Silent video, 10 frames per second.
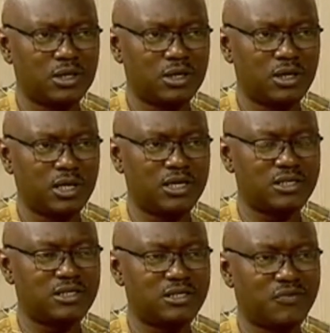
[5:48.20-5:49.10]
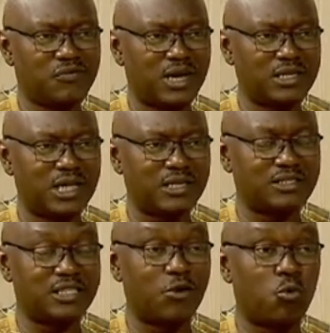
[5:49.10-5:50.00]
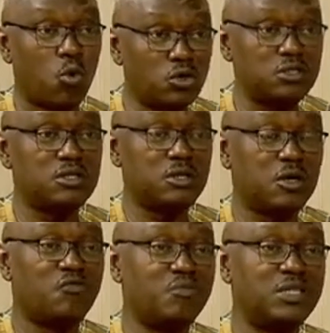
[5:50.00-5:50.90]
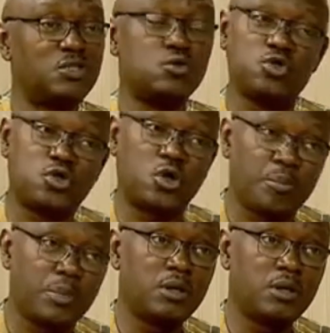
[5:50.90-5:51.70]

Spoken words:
is the fact that they want government to stop